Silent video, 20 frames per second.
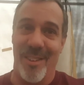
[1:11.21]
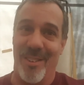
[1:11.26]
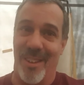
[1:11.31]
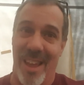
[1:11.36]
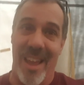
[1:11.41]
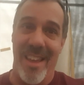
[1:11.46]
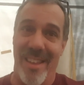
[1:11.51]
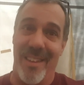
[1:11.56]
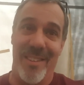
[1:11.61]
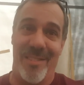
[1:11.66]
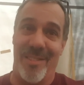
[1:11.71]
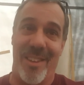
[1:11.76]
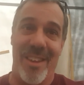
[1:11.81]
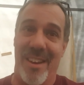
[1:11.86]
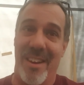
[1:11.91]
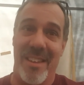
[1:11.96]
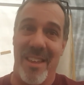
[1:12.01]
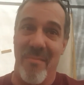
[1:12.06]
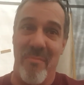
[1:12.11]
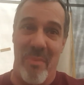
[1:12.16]
Okay, this is
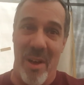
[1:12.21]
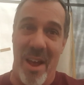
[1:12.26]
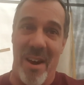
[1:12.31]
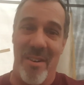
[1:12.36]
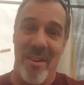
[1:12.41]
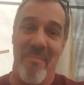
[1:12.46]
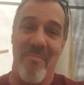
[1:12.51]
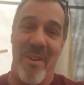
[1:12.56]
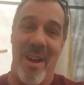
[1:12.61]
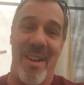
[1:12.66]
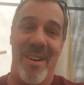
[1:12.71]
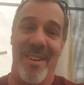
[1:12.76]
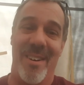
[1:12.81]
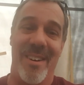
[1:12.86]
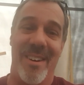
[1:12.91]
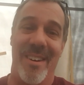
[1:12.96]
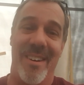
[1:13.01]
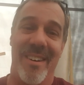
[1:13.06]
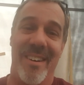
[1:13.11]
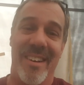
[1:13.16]
gonna get better and
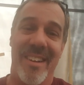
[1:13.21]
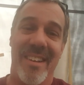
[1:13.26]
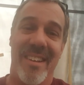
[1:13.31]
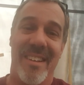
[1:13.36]
better here.